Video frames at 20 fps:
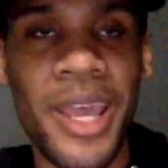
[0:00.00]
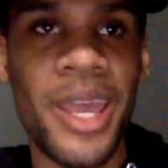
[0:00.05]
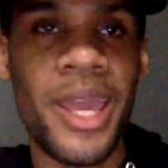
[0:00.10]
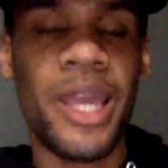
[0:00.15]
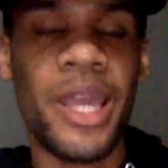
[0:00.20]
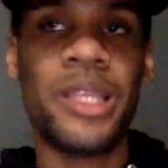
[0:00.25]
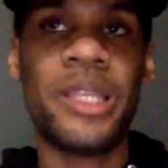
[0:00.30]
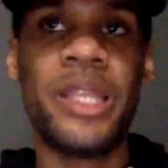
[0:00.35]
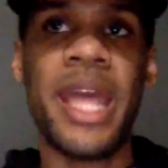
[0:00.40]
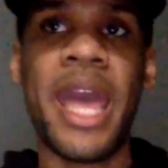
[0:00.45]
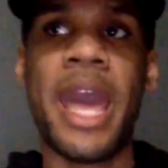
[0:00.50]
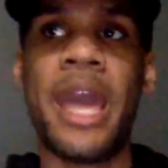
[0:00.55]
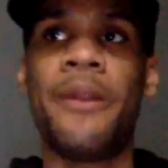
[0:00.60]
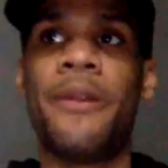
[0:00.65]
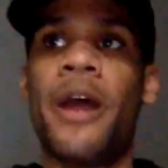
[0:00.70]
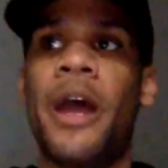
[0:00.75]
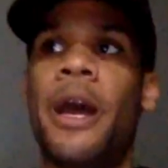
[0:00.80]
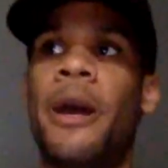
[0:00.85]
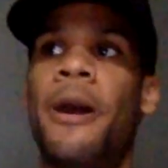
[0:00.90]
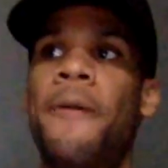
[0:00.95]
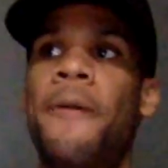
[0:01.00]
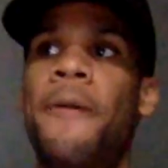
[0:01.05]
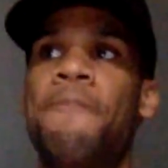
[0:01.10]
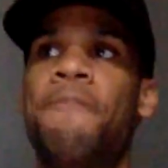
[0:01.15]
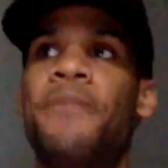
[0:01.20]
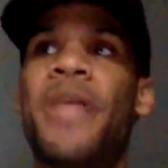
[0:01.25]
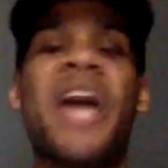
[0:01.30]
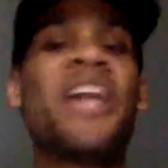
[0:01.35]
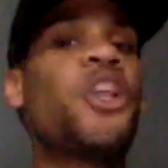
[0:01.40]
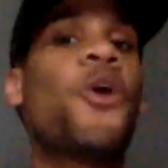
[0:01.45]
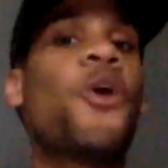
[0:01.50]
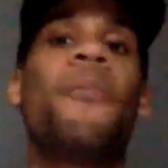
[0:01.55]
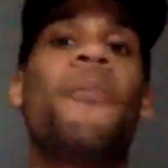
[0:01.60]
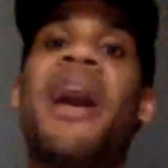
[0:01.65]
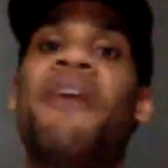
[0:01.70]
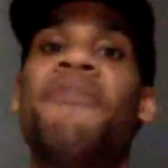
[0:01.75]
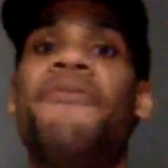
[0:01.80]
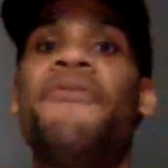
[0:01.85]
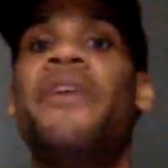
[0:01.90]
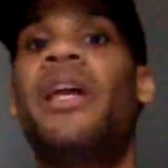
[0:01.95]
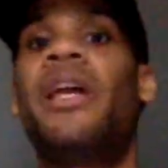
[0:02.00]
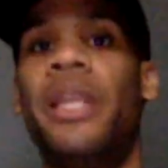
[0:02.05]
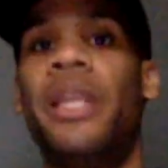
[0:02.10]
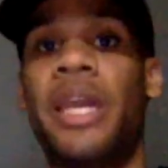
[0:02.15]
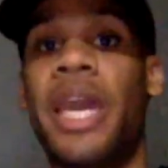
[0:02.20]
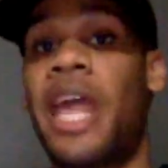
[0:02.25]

is that I don't mind failing.